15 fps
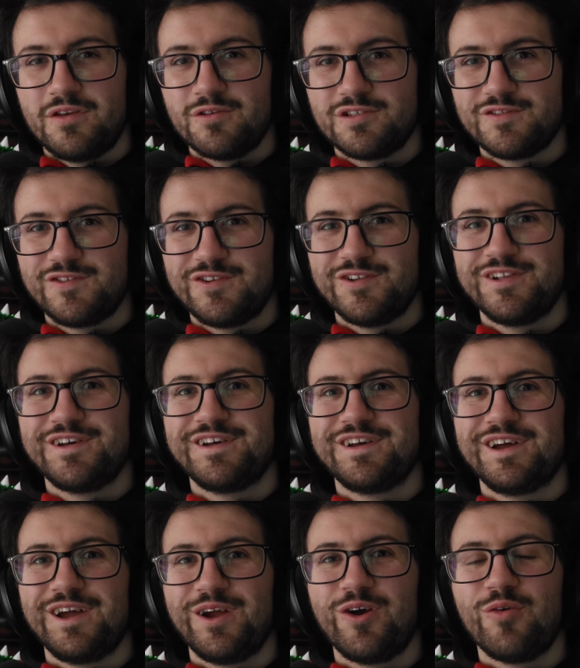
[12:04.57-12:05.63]
useful.
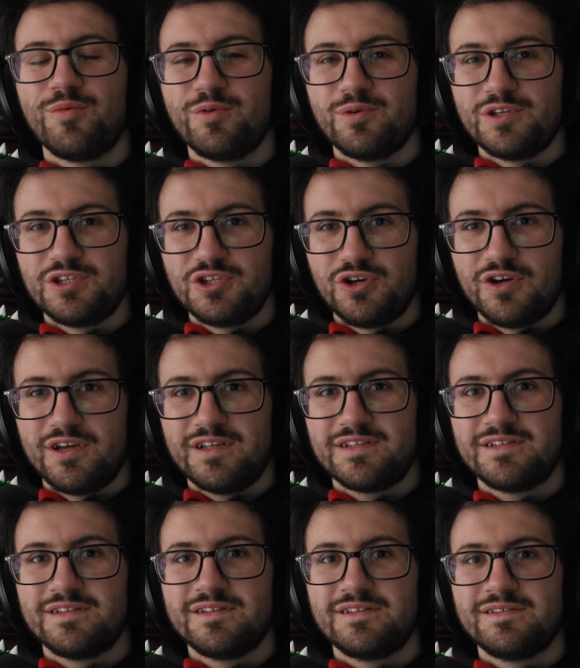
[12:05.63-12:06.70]
I hope you enjoyed.
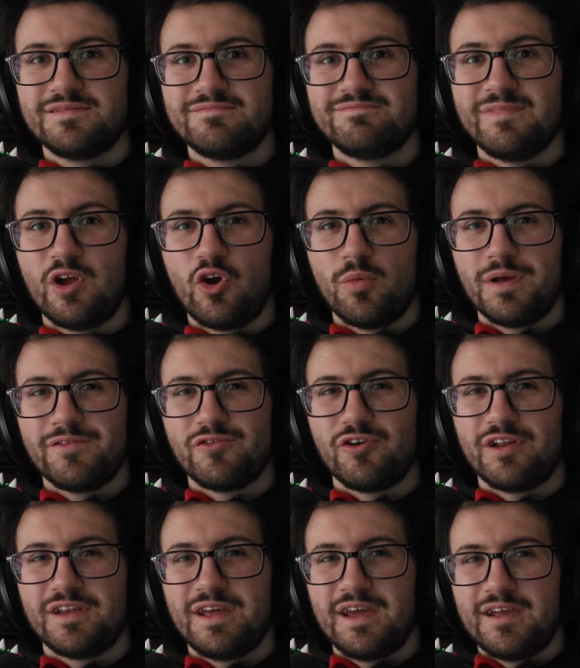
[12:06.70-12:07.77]
I hope you have a
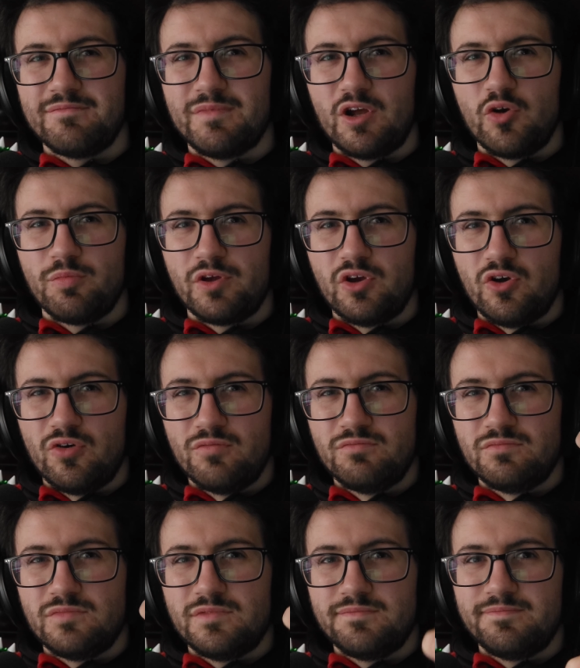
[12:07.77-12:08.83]
great day. I hope you go
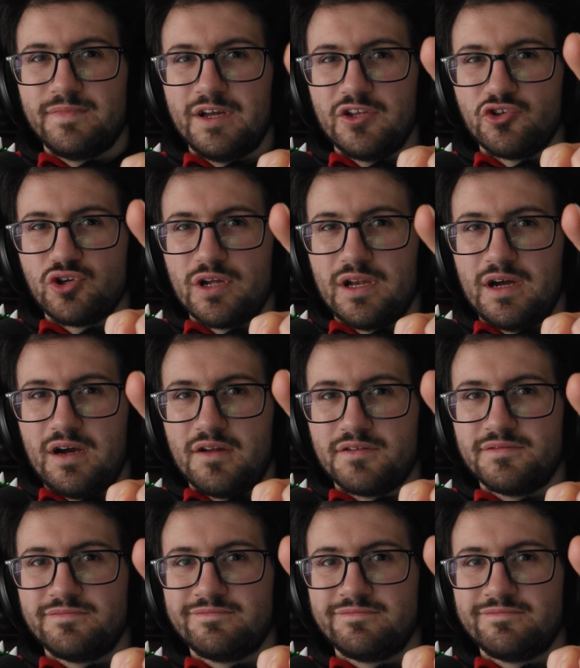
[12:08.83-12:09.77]
and train hard.